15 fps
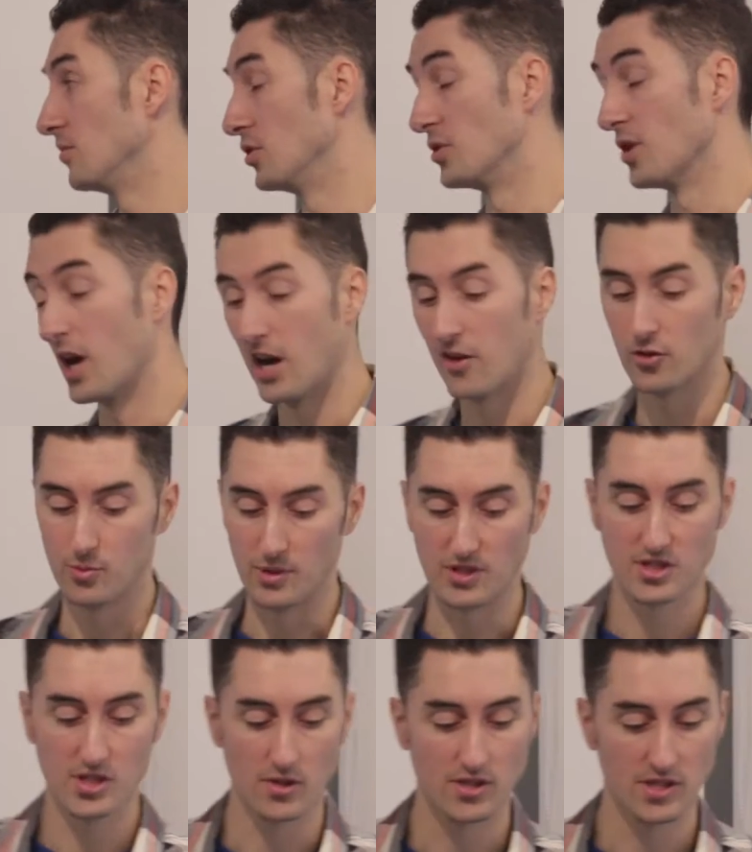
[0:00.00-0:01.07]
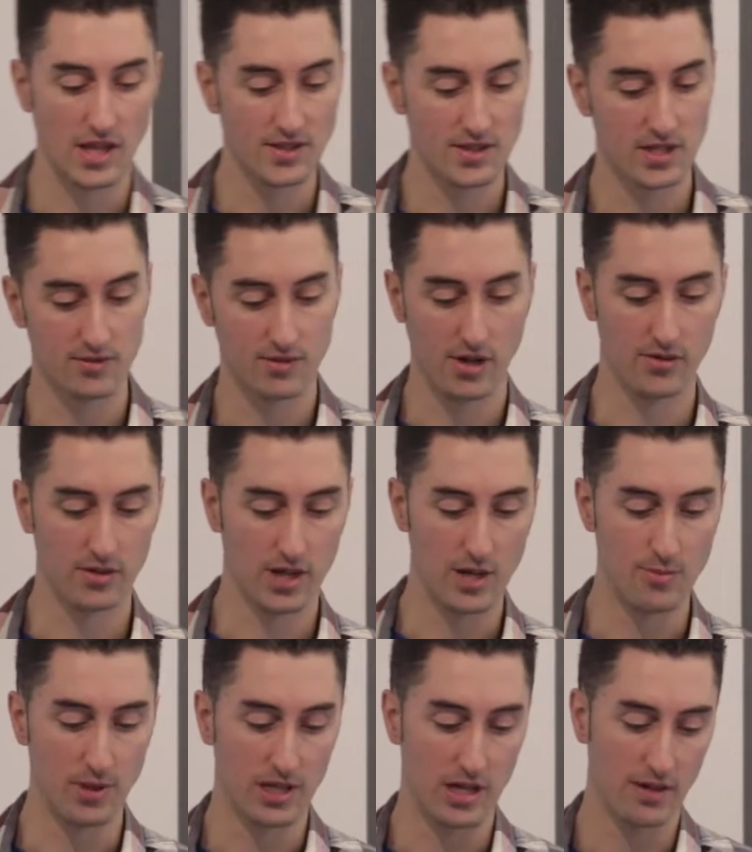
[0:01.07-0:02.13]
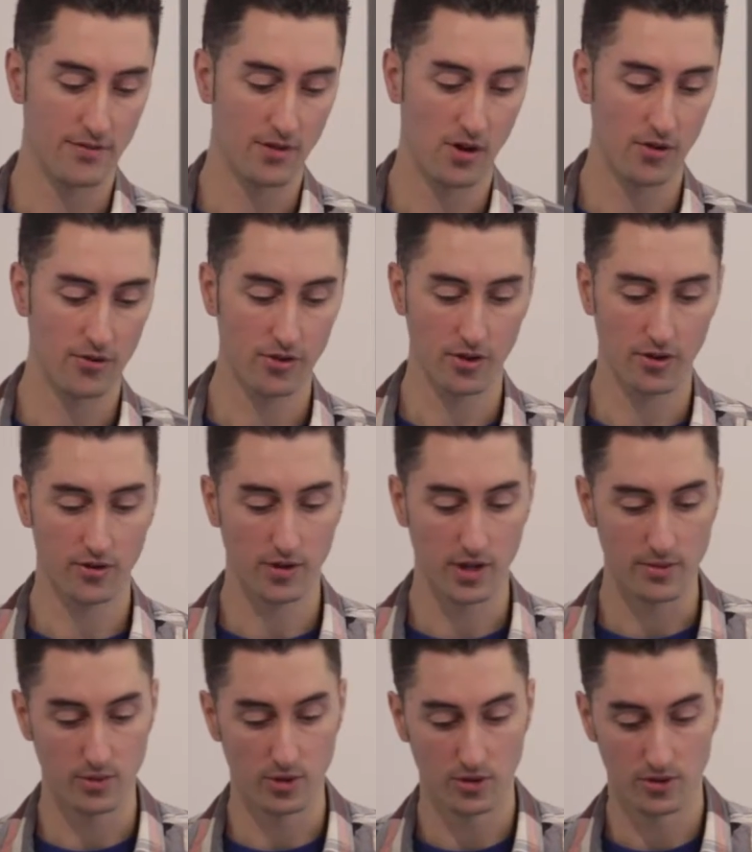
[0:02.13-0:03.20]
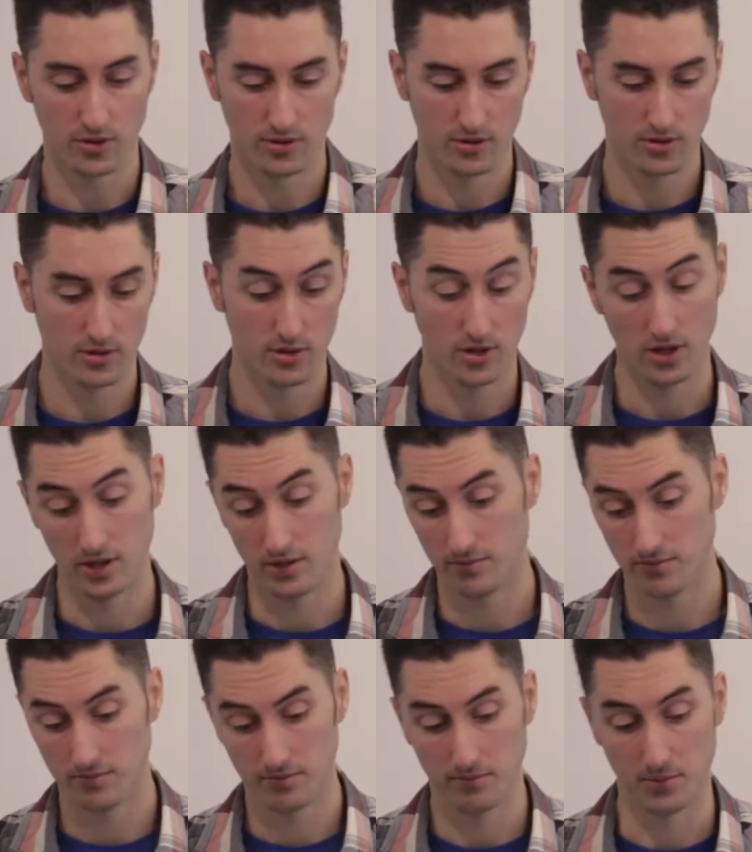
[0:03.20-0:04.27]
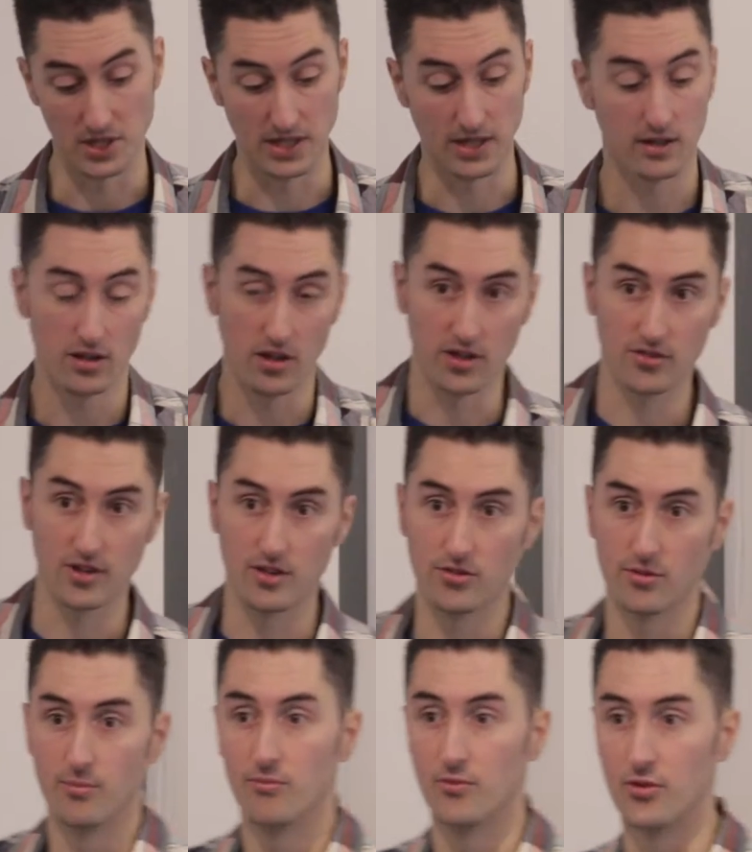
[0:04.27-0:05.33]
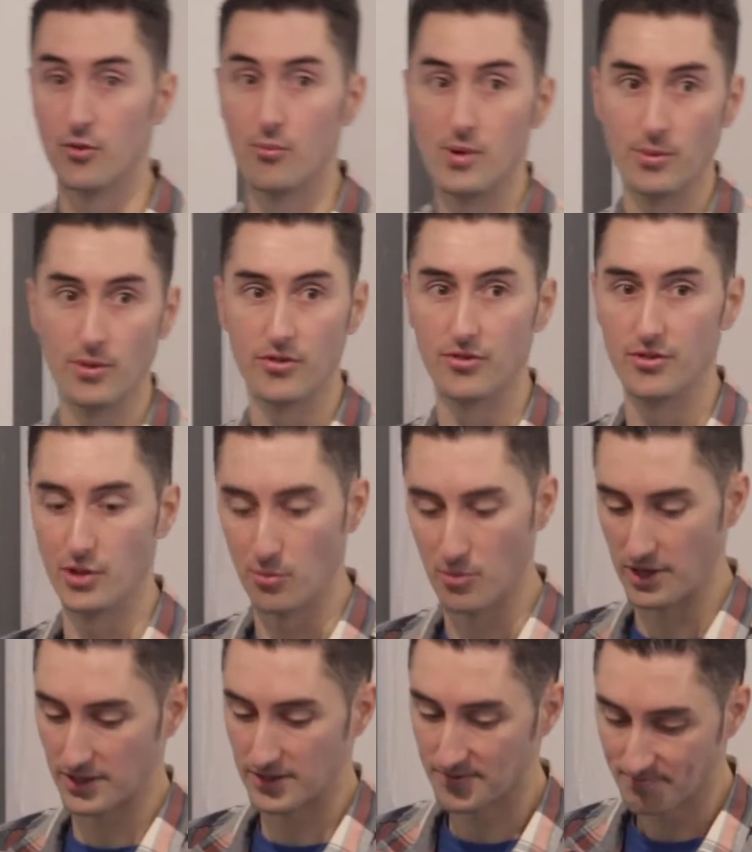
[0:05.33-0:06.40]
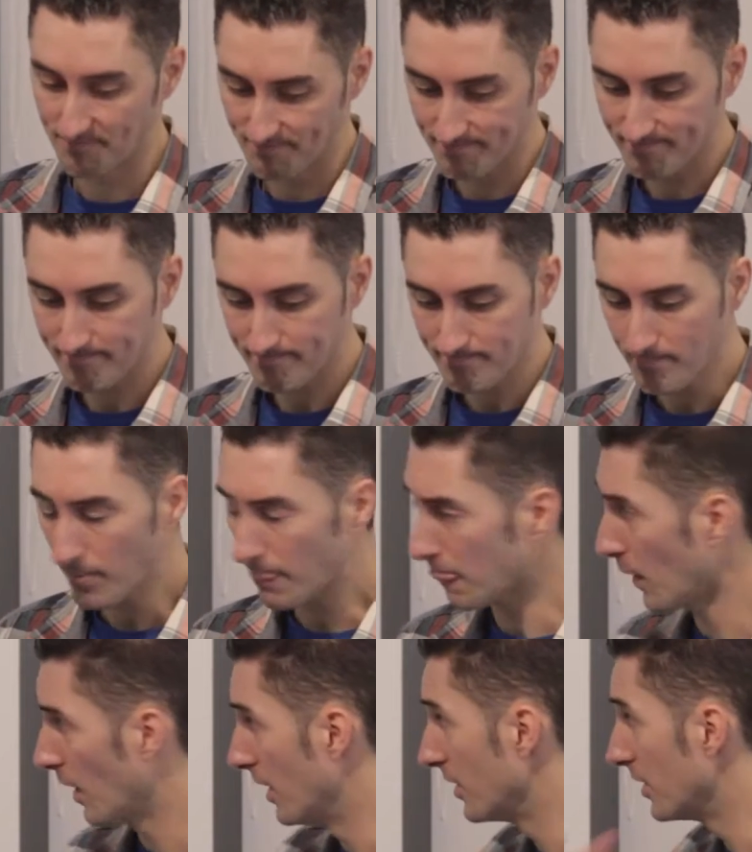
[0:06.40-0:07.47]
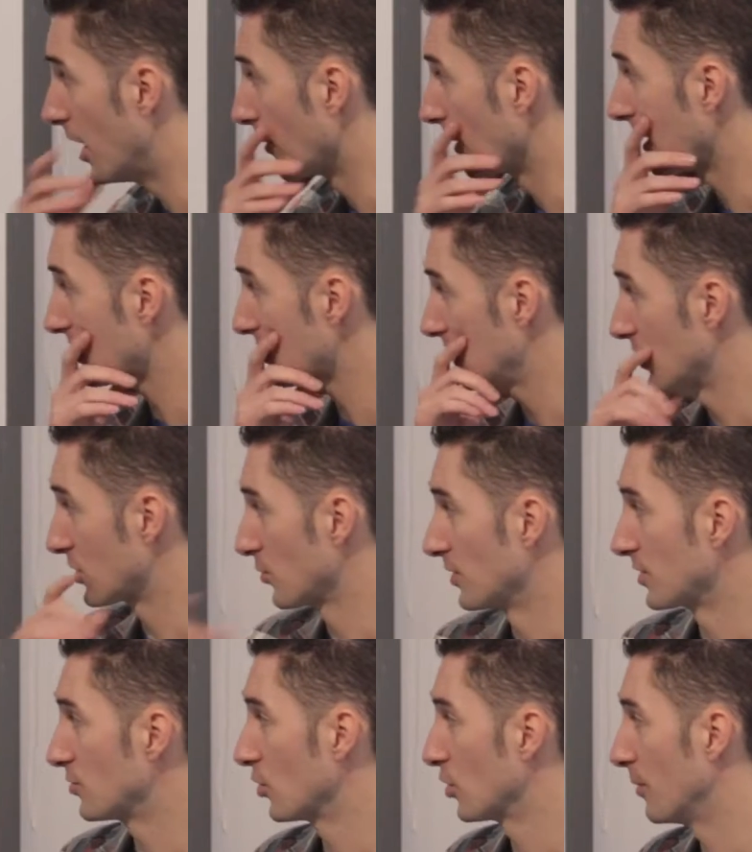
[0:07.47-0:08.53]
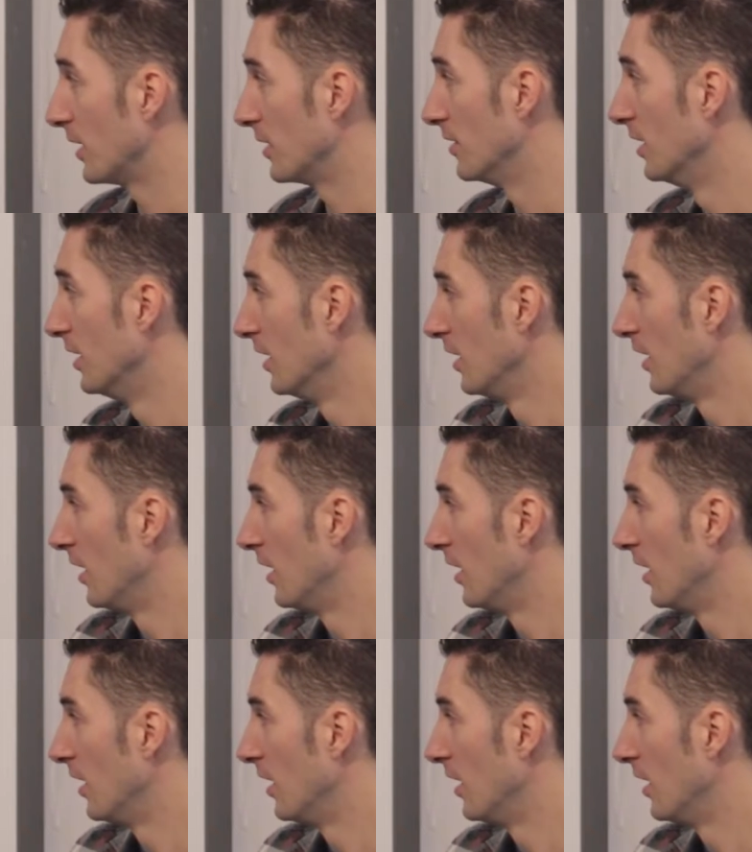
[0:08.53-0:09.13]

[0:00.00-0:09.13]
you don't have to be so sensitive over APK file size anymore. But yeah, like I say, for some people it's a deal breaker. And lastly, I just wanted to talk about